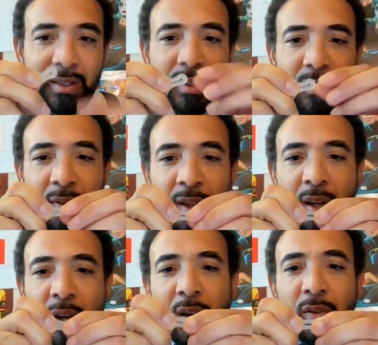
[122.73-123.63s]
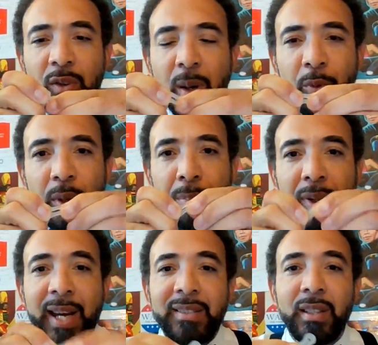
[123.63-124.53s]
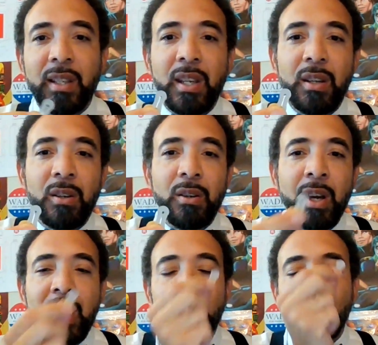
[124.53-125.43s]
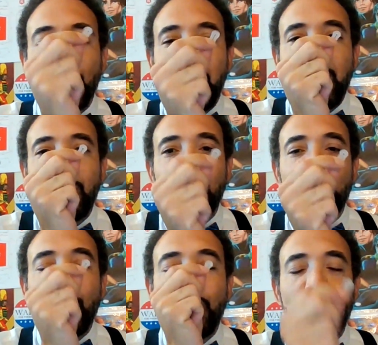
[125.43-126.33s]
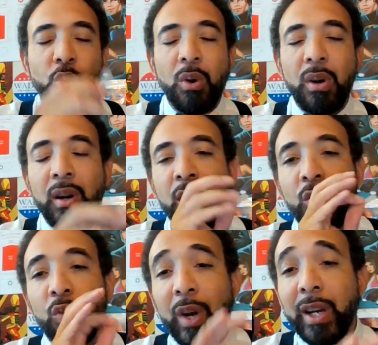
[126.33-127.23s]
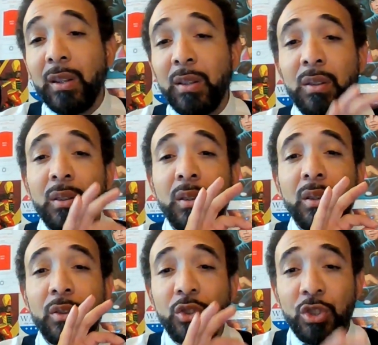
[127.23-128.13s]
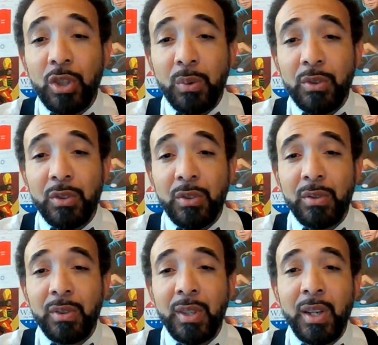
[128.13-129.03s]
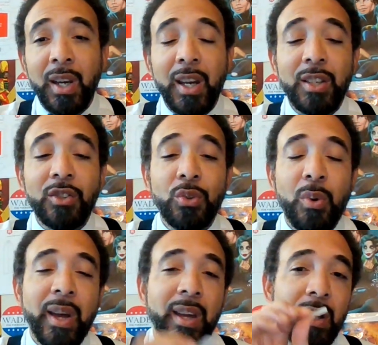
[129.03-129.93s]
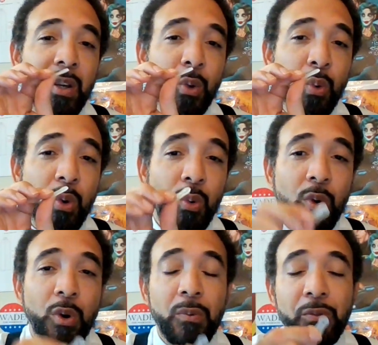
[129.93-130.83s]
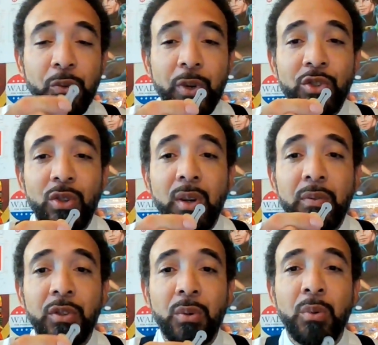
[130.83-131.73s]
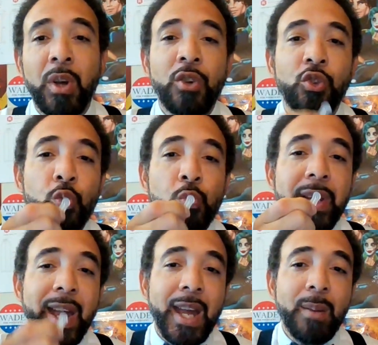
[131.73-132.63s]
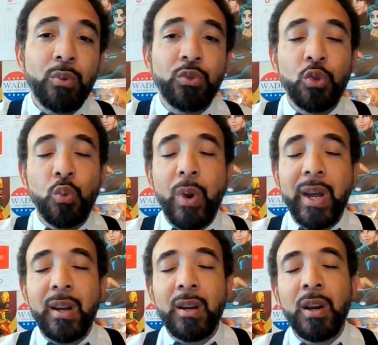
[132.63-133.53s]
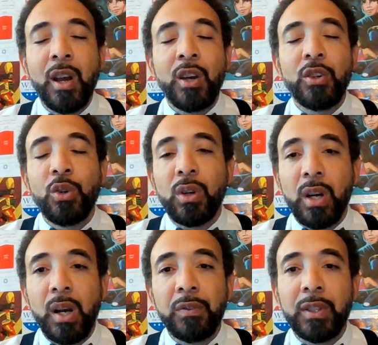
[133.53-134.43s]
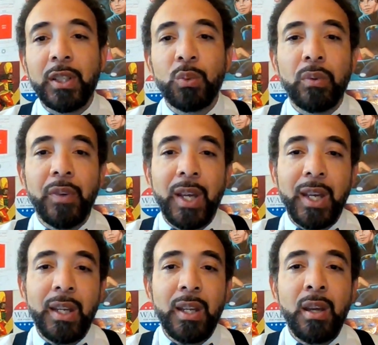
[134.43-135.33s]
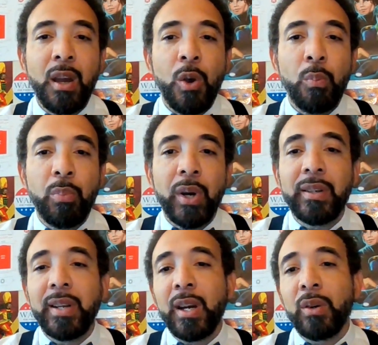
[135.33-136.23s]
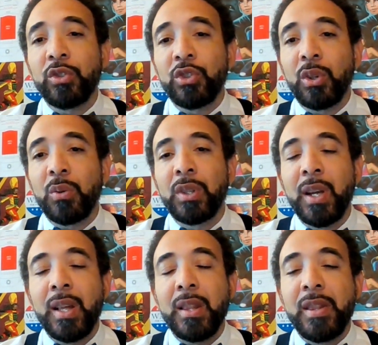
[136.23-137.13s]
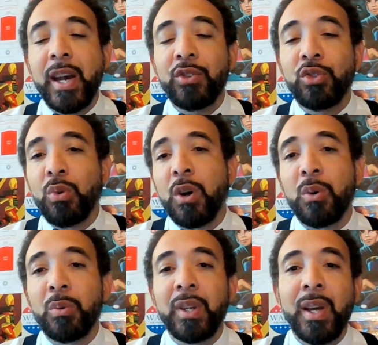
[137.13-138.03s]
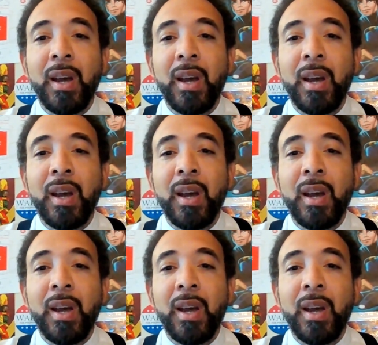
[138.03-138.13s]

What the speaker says: of rubbery plastic here changes your regular shirt into a quote unquote French cuff shirt to be able to wear your cufflinks with any button down shirt that you own.